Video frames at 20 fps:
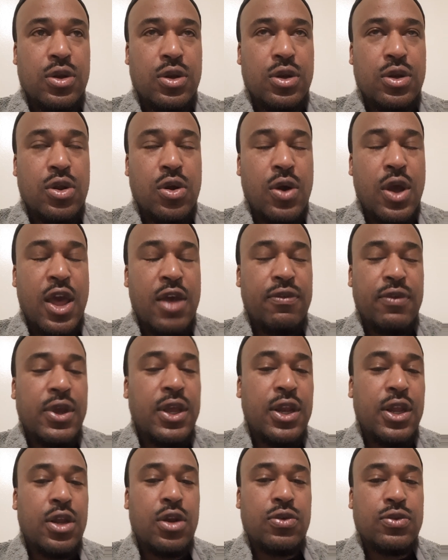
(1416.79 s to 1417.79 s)
don't have
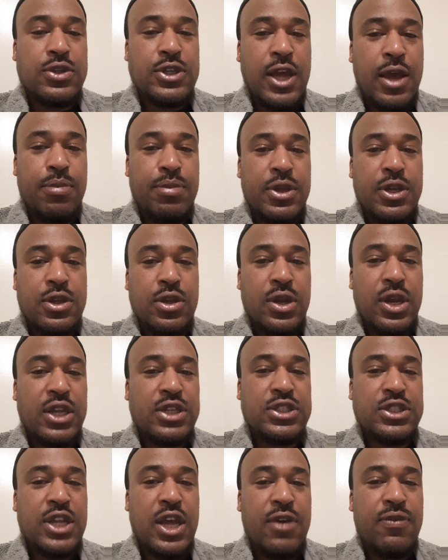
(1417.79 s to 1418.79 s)
any of them type of deal. They
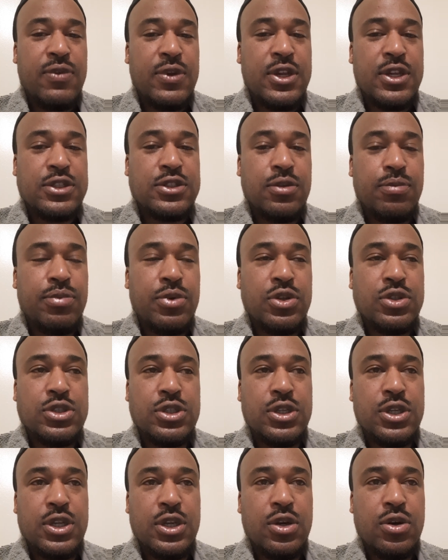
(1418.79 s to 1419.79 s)
just have a
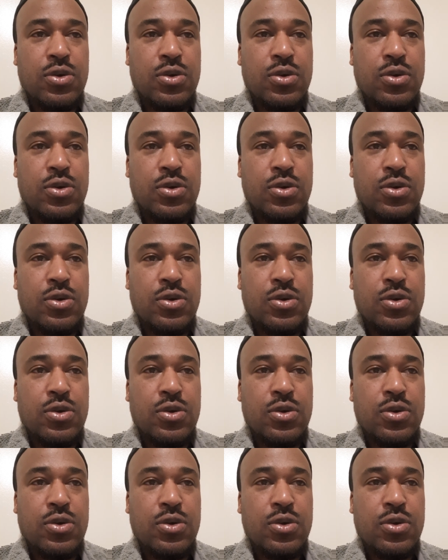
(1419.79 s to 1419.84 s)
distribution deal,